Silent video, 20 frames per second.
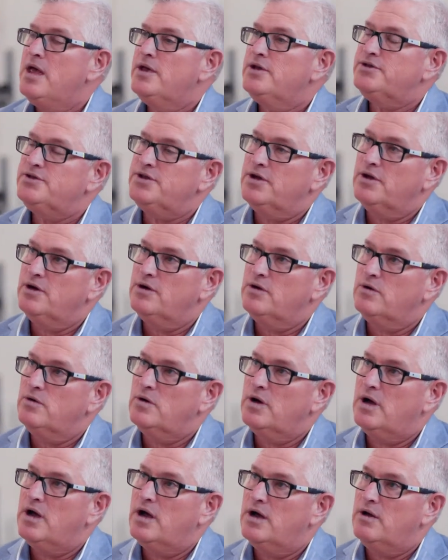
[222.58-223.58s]
So
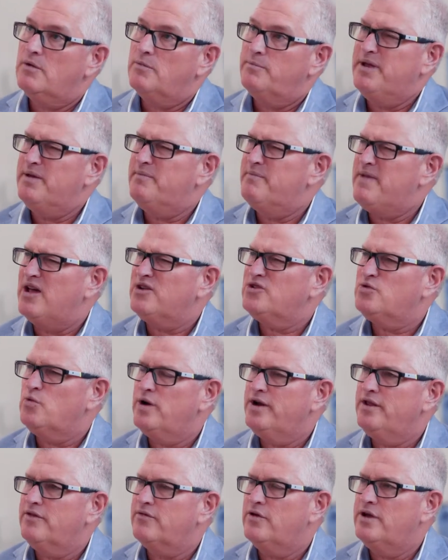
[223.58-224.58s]
it'll be about
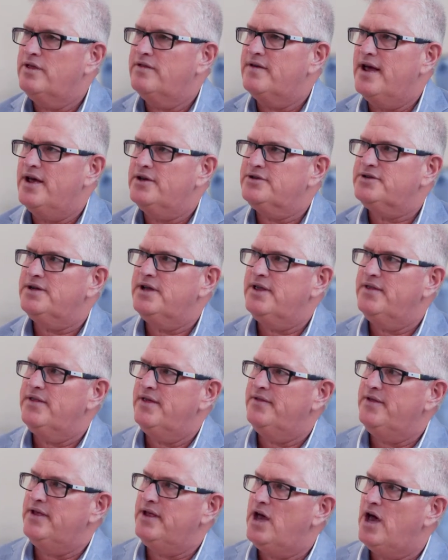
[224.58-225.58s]
23,000, and
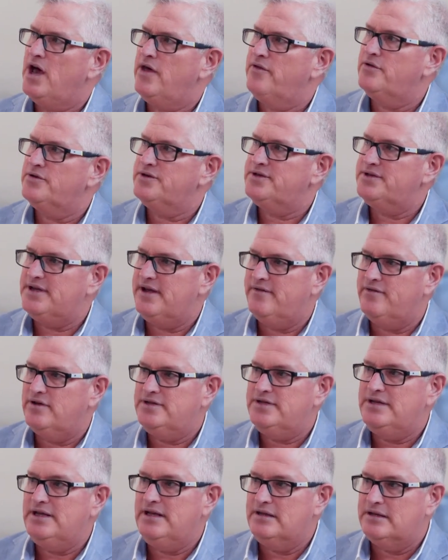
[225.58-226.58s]
then the other
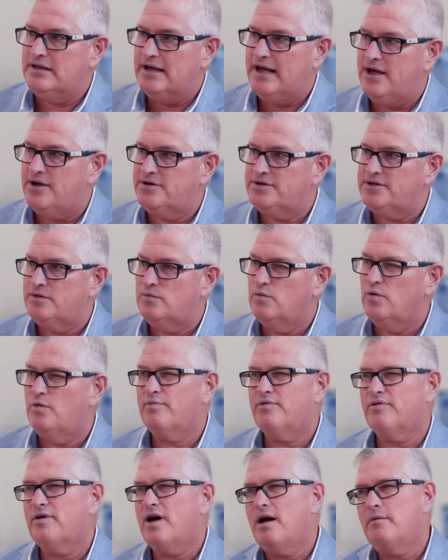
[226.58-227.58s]
17,000 will
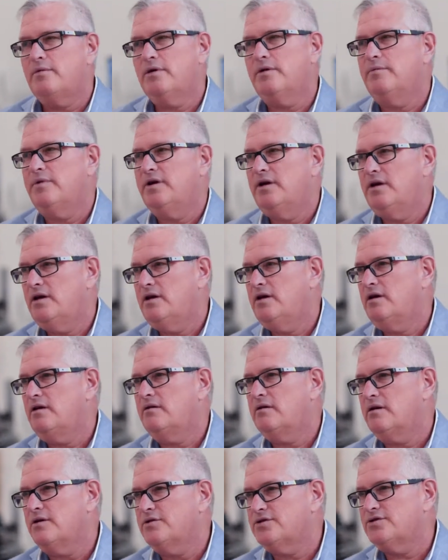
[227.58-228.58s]
probably be
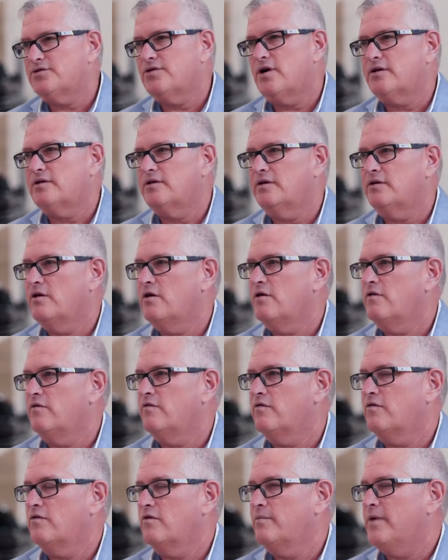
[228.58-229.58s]
constructed
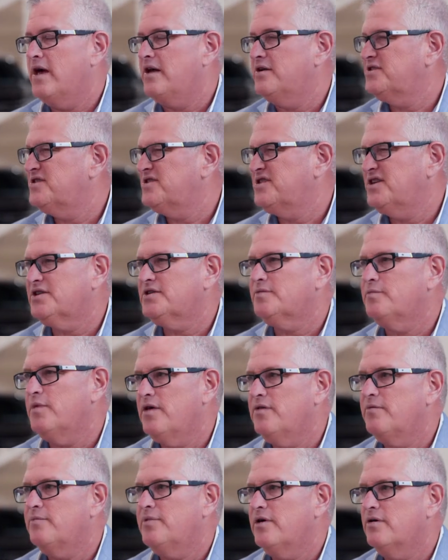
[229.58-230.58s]
over about a
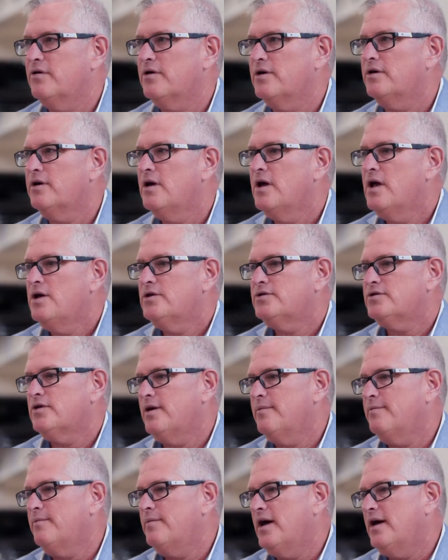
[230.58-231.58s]
6-month period. So
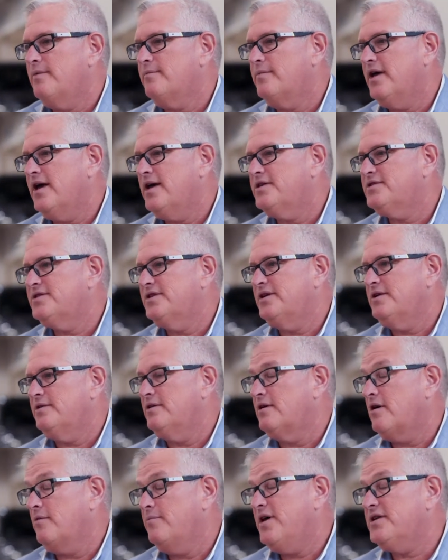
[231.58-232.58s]
I'm
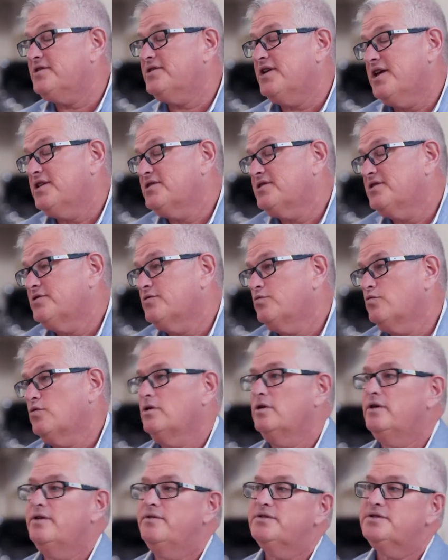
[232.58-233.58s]
guessing, our best guess is
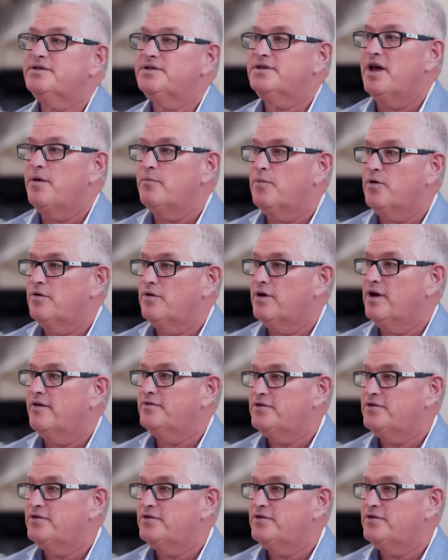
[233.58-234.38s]
really the summer of